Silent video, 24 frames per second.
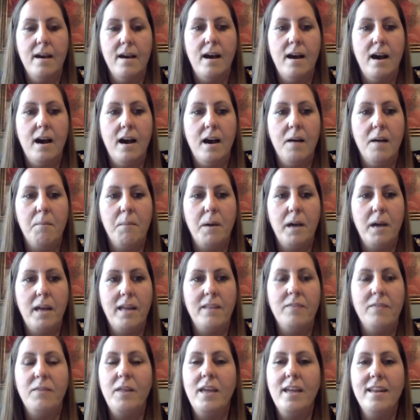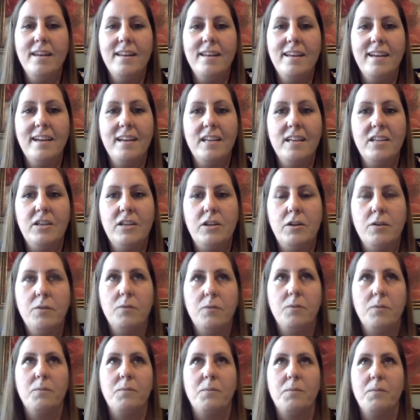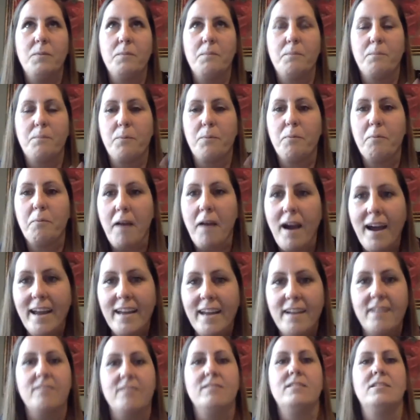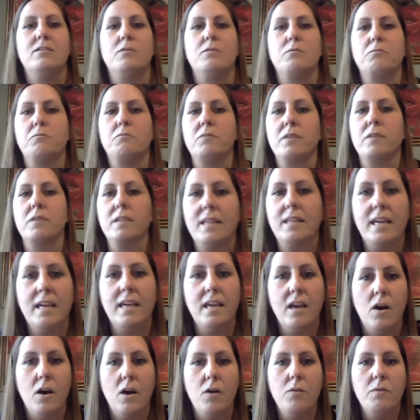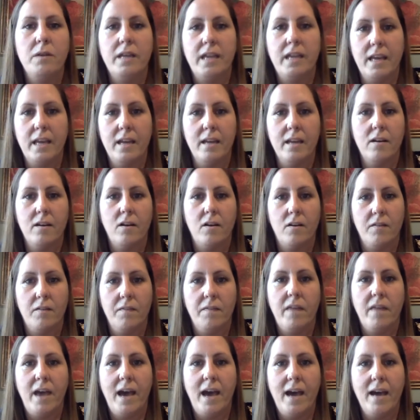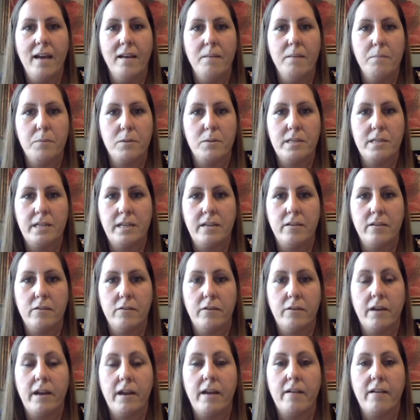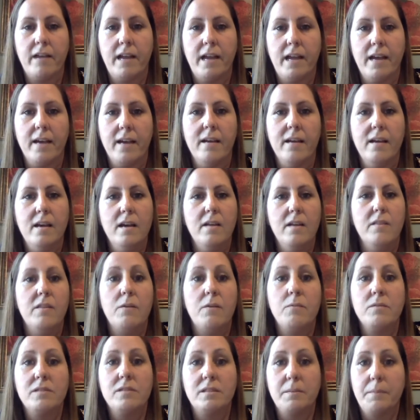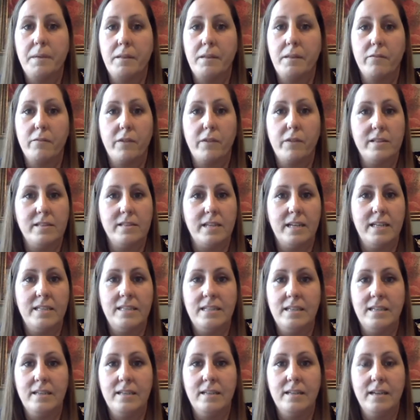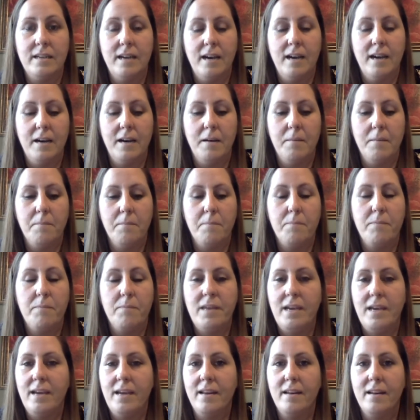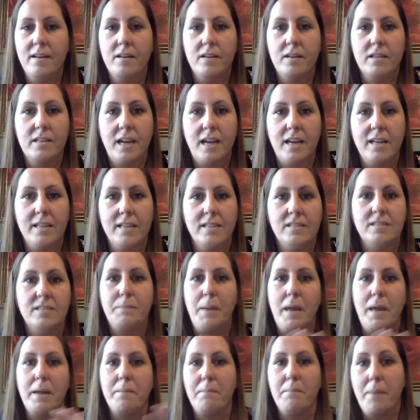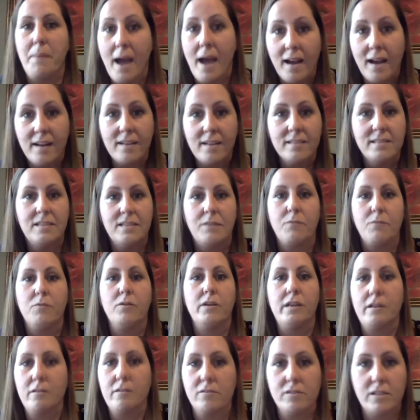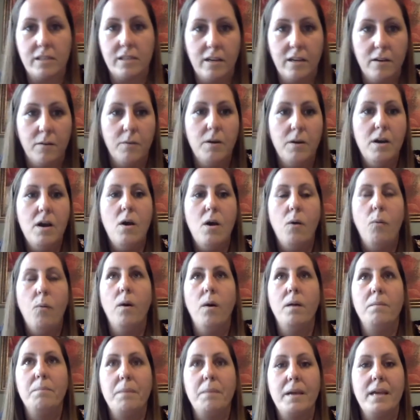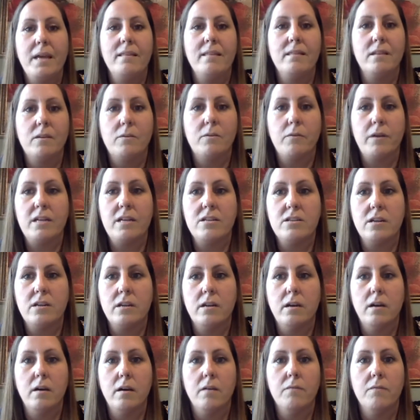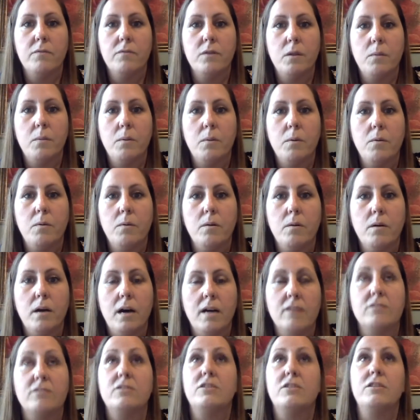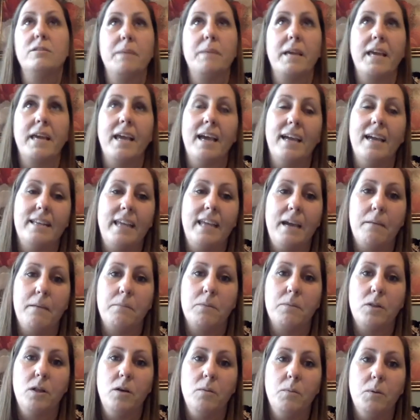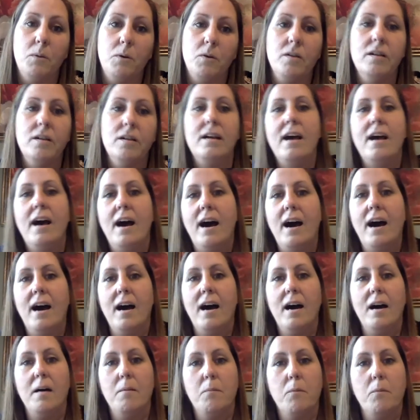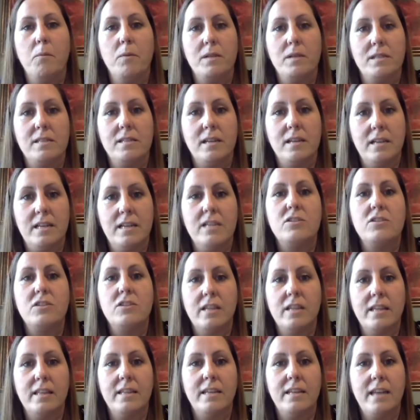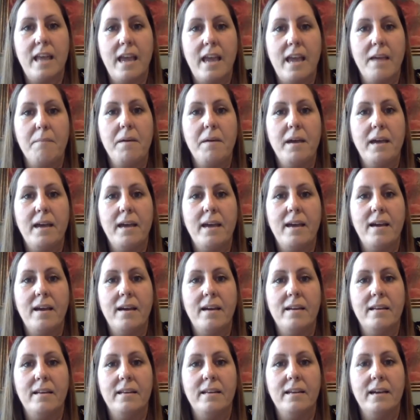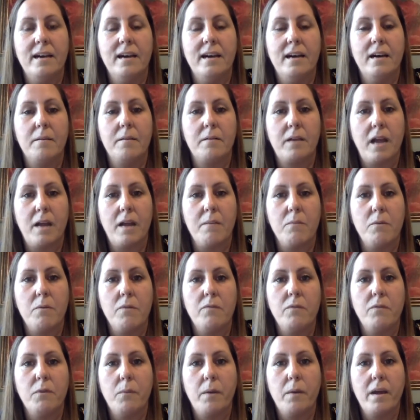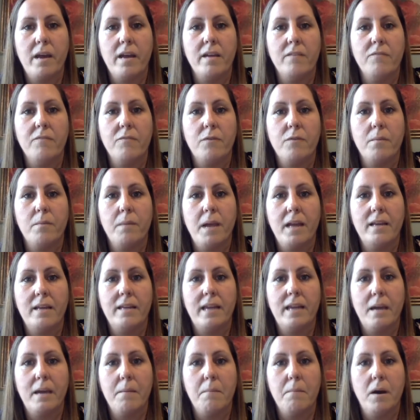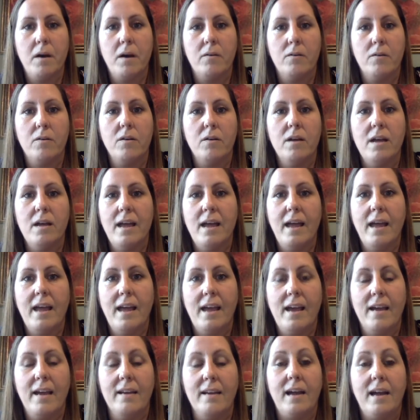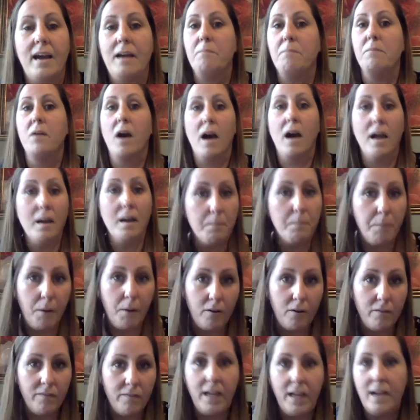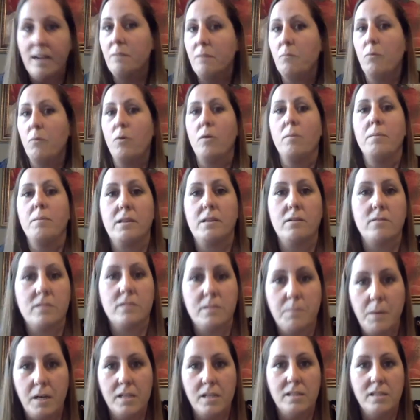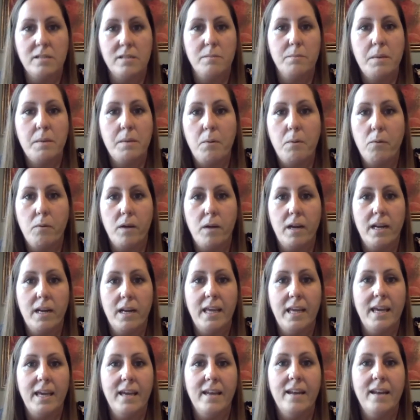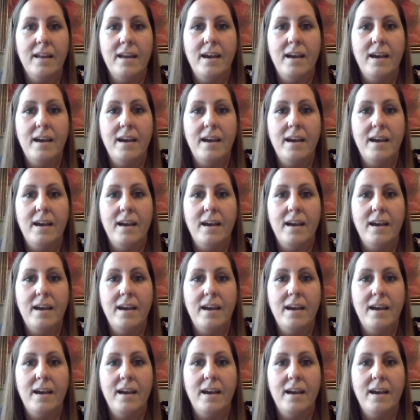Um, and then, you know, prior to really honing in on that particular area, there were some other things that I did um, that kind of span back several years ago. One being the creation of Global, uh, excuse me, EdCamp Global. Um, was initially the name and uh, kind of moved away from EdCamp model. And I'm not part of that anymore, but there's some awesome people running it.